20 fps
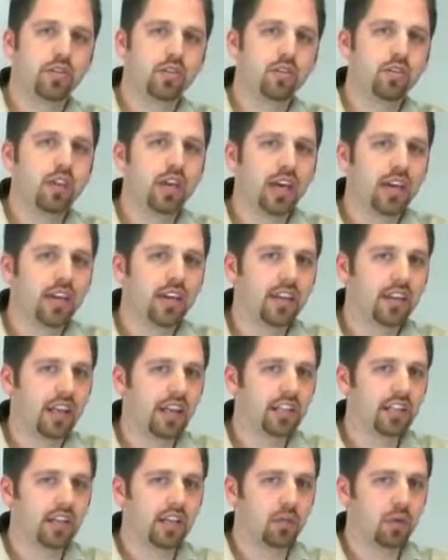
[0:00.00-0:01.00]
do that, and
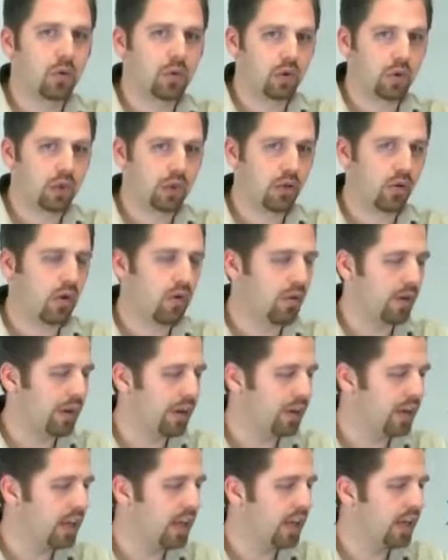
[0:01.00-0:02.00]
that's kind of what we're going to go over
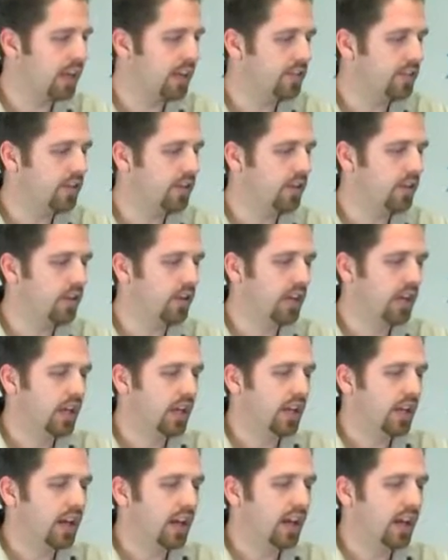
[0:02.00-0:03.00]
here today. So
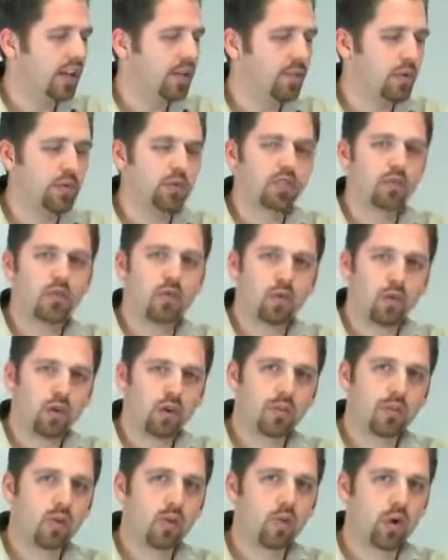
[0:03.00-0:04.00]
the most
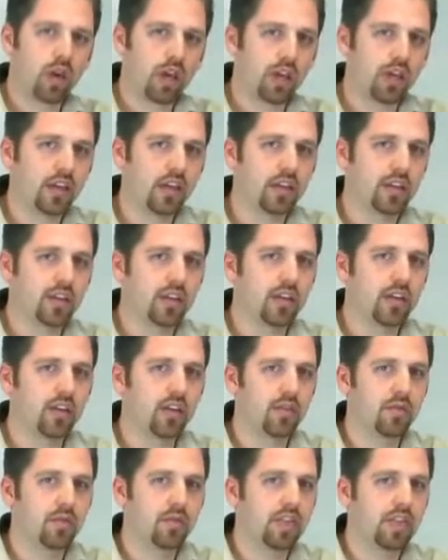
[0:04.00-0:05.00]
affordable way and
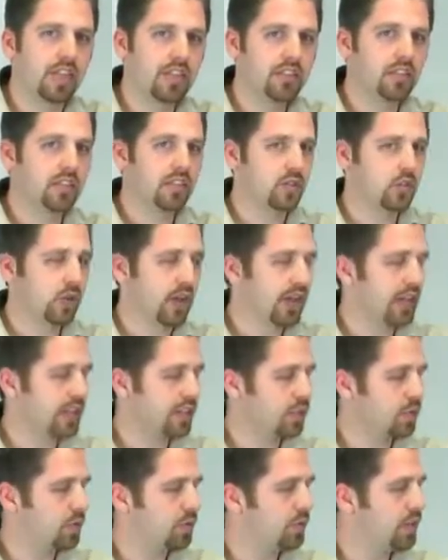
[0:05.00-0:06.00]
the easiest way, I
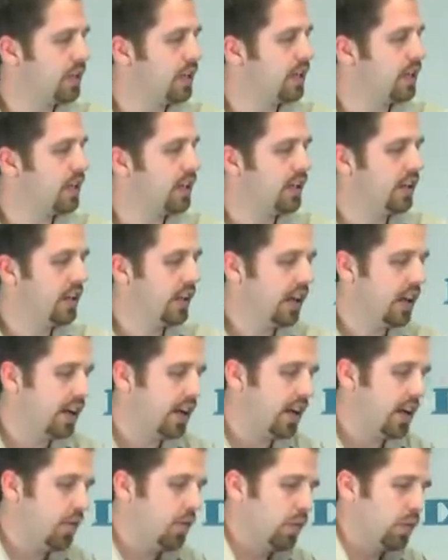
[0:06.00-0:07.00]
guess, would be
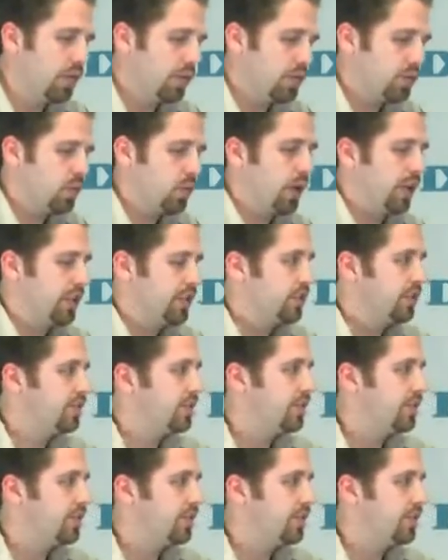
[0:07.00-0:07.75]
with a switch.